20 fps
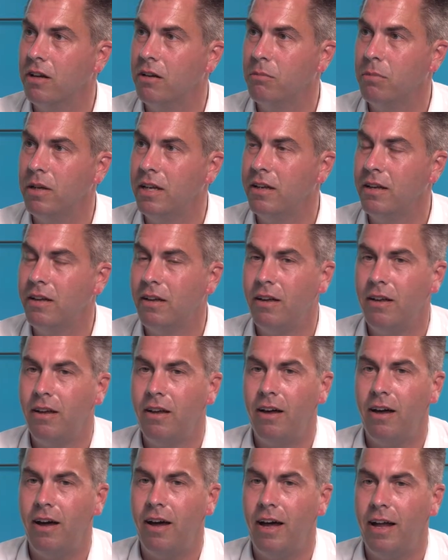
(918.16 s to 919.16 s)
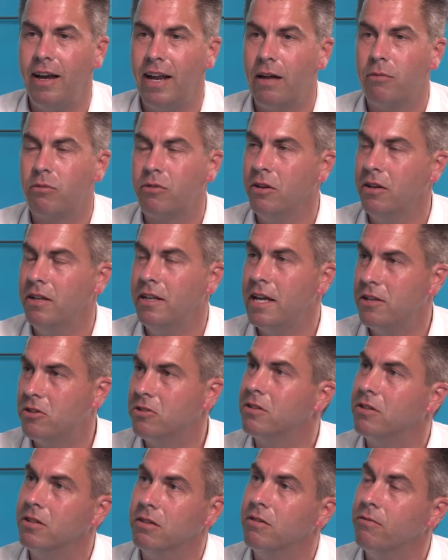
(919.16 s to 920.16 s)
is going to be an absolute
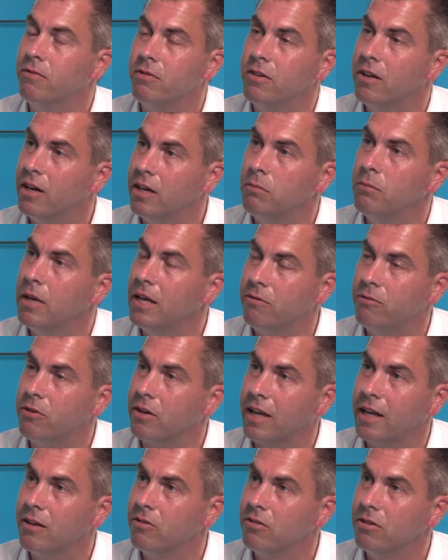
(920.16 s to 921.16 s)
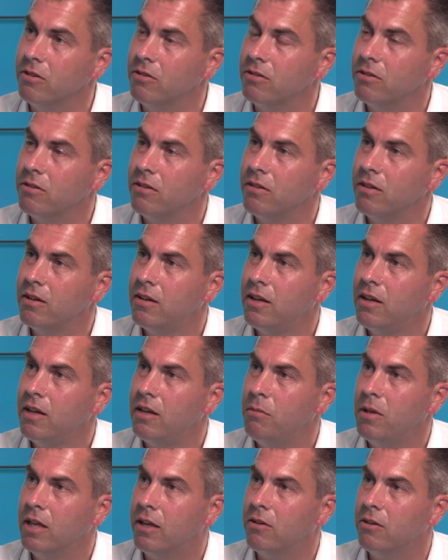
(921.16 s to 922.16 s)
legislative nightmare for accountants,
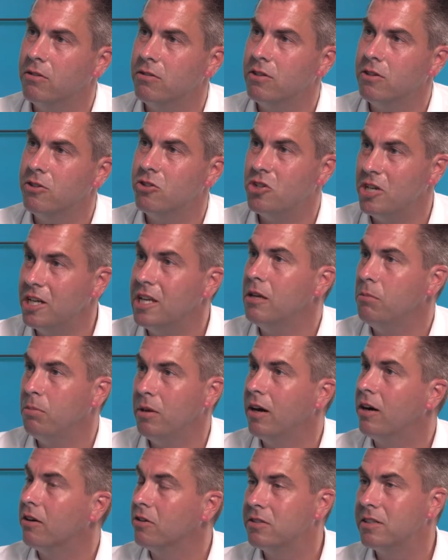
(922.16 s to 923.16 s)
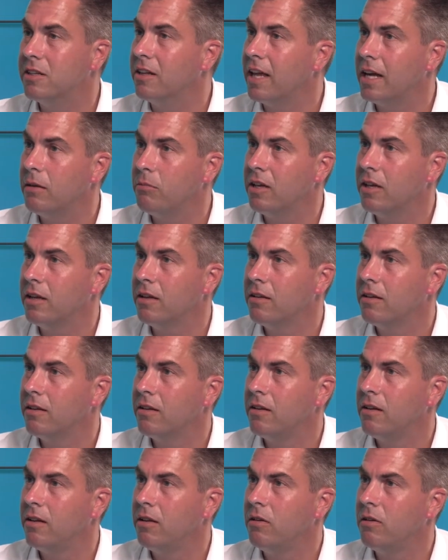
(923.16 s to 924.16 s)
because GDPR is still happening.
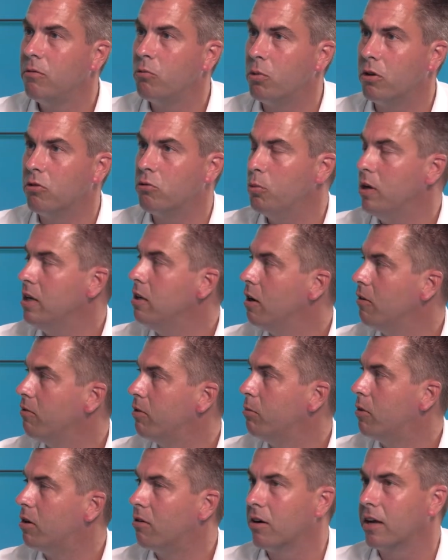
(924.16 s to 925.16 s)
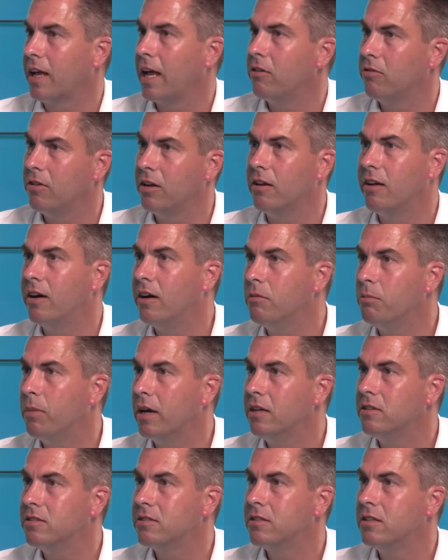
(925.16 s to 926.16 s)
Because we know from our accounting client
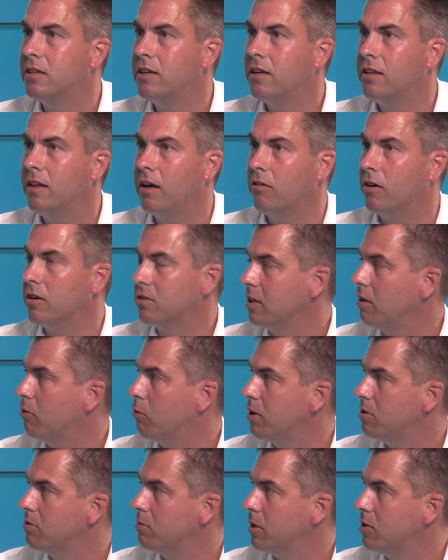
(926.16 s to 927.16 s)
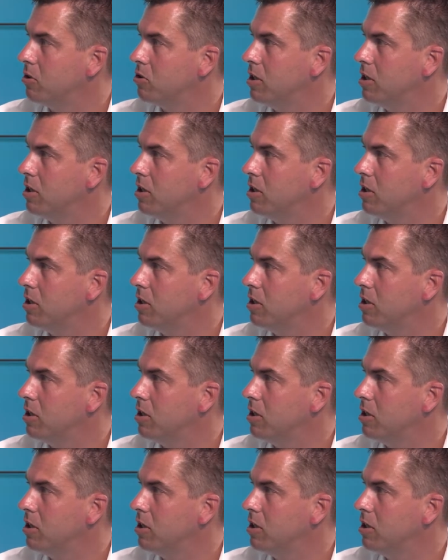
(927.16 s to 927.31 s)
base, they're asking questions